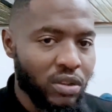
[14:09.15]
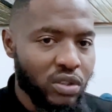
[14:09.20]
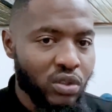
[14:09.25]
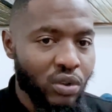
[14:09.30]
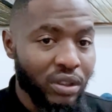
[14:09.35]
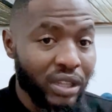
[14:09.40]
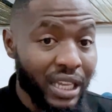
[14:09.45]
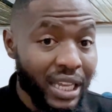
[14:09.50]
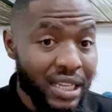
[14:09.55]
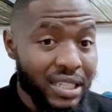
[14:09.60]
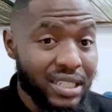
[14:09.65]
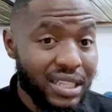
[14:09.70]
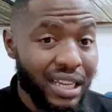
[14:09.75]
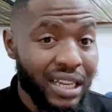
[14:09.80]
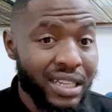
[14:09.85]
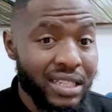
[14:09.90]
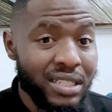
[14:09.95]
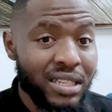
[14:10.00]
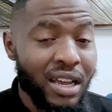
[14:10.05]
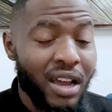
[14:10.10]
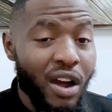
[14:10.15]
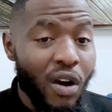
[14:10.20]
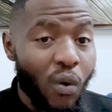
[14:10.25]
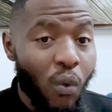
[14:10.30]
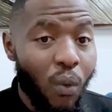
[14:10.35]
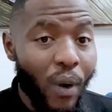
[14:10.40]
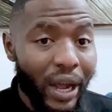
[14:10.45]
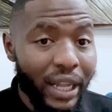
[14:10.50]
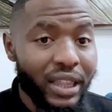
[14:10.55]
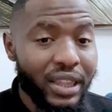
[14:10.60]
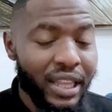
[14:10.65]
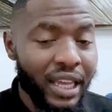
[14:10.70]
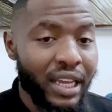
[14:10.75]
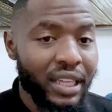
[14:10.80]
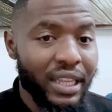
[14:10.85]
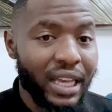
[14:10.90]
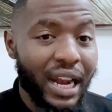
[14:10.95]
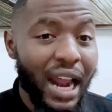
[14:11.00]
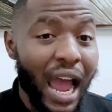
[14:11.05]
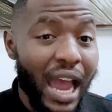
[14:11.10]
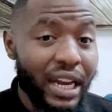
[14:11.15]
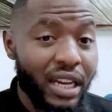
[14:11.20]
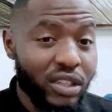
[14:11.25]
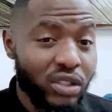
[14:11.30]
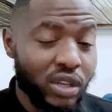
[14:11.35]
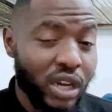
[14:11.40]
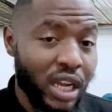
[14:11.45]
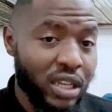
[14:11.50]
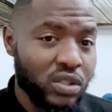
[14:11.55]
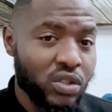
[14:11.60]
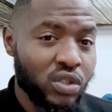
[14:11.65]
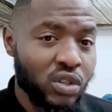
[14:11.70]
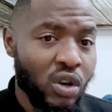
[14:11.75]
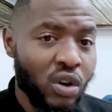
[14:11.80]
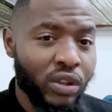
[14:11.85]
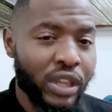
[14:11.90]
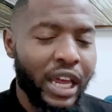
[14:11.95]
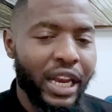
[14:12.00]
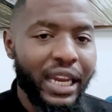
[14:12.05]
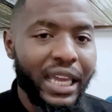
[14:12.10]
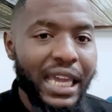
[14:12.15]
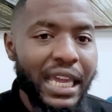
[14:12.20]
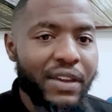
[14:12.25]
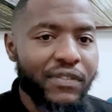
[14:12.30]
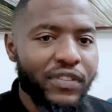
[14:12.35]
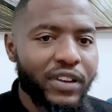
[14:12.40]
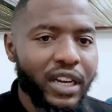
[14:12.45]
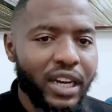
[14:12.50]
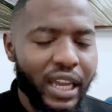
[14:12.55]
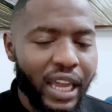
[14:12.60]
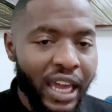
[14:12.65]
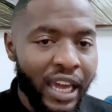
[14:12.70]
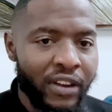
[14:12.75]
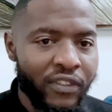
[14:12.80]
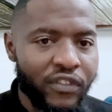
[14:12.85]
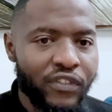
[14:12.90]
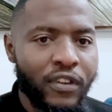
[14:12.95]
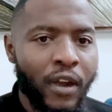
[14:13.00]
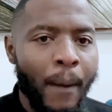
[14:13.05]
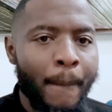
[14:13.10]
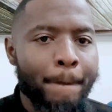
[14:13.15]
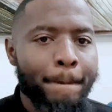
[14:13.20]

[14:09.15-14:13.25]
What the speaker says: So this is one thing that I need you guys to know, that even if